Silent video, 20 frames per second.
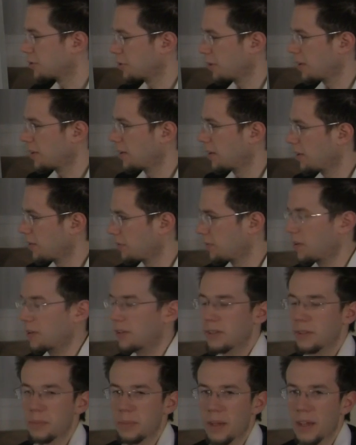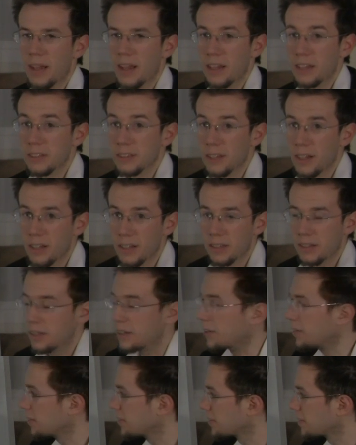a short note followed by a long
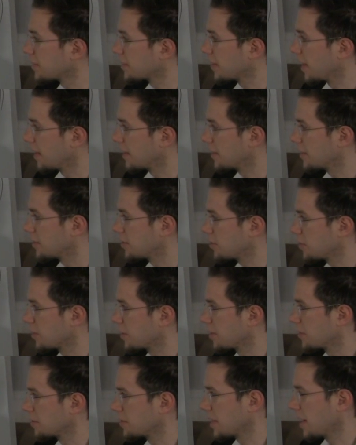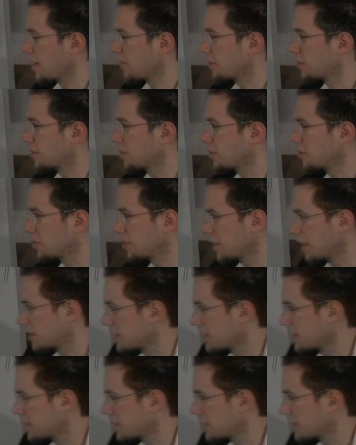note, and then short notes after. So